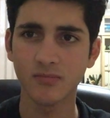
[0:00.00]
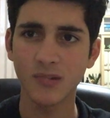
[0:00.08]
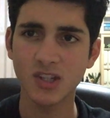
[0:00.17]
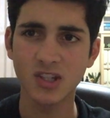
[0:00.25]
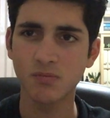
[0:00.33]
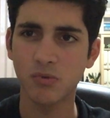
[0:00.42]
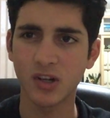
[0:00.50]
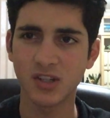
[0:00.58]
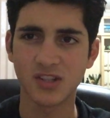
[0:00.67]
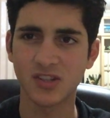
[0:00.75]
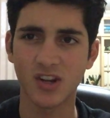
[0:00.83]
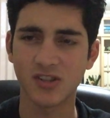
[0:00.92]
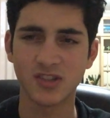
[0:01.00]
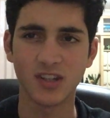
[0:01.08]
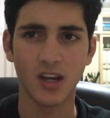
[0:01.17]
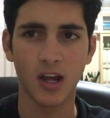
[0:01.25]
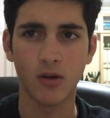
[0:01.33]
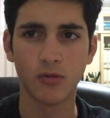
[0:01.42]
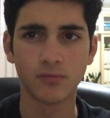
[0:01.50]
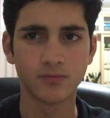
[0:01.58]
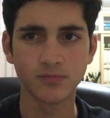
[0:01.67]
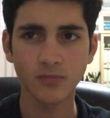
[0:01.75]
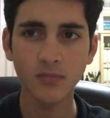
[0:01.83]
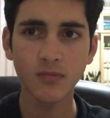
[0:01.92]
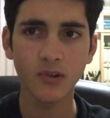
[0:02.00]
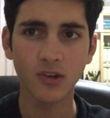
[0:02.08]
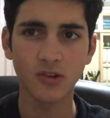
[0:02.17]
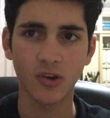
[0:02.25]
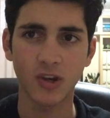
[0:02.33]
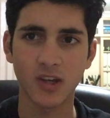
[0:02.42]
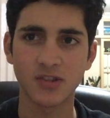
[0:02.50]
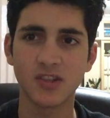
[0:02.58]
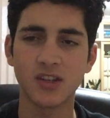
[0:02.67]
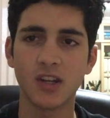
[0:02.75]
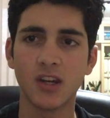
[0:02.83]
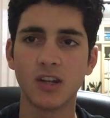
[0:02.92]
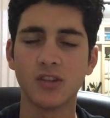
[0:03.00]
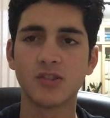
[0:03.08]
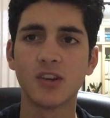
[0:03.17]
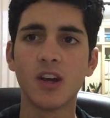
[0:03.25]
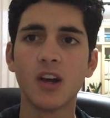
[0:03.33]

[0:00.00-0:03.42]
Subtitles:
It's just plain disgusting now. So yeah, Sydney it is,